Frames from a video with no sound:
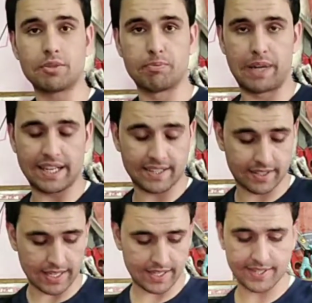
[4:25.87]
black
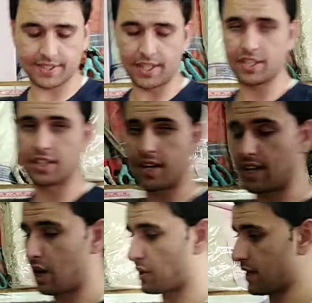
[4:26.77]
color stretch tent
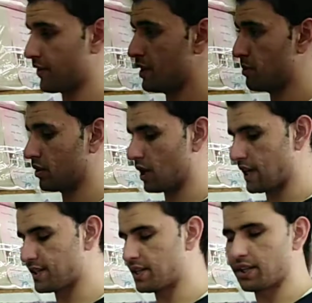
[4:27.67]
now is available
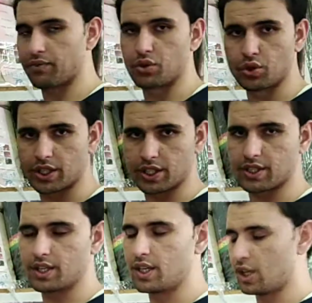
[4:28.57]
guys. If you need it,
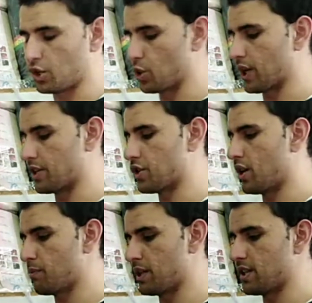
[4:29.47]
you can
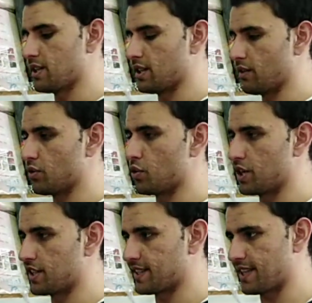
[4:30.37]
tell me if you
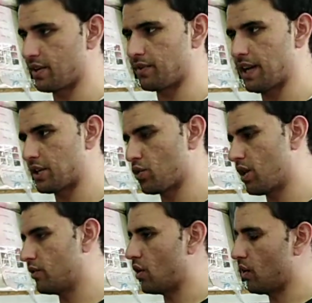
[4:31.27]
need the 7 by
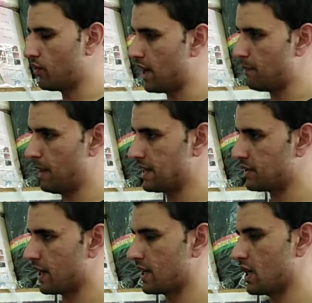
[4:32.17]
12 or 5 by
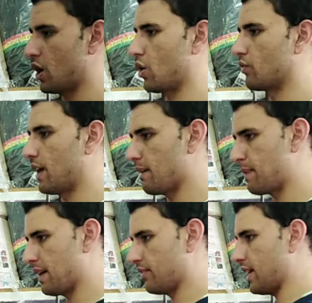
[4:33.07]
10 or 5
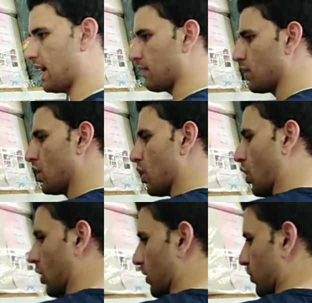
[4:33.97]
by 5,
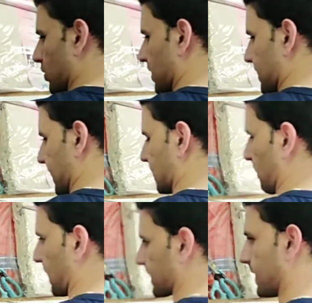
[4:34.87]
or if you need 6
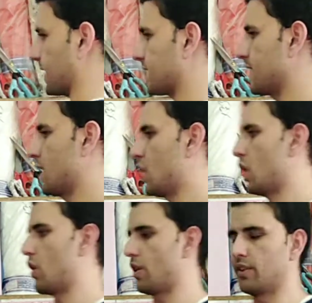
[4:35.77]
by 6,
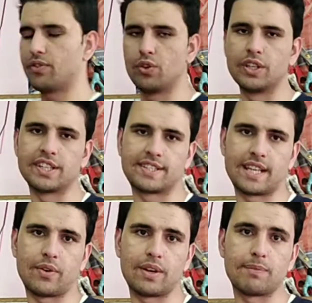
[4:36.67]
or if you need
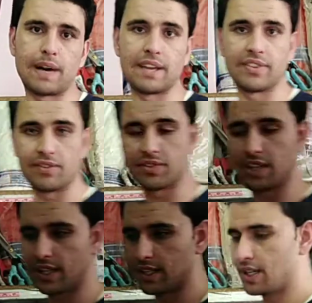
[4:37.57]
7 by 15,